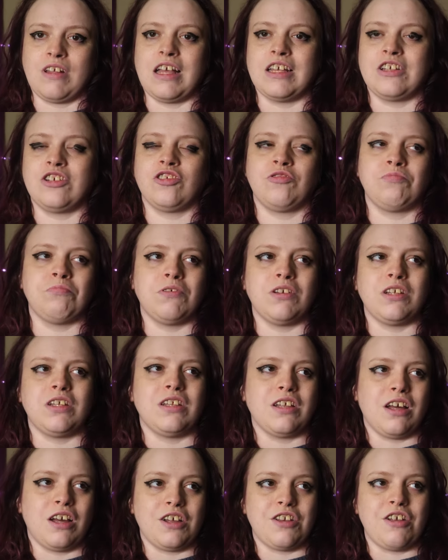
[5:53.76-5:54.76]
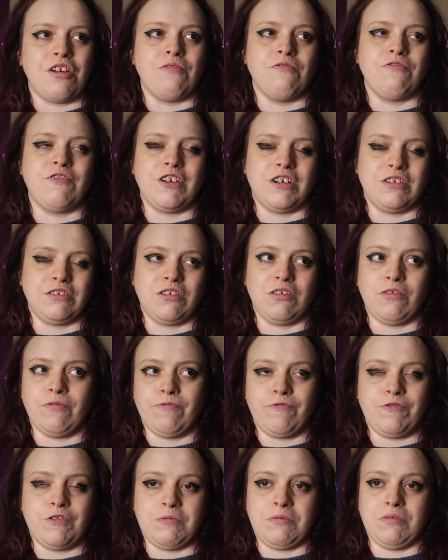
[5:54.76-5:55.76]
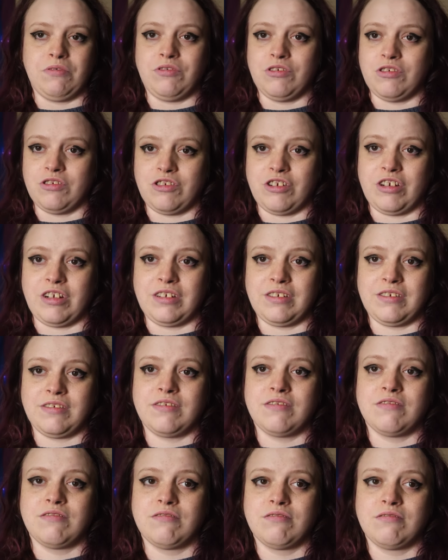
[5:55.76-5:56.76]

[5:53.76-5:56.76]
It's just money that I don't feel comfortable touching.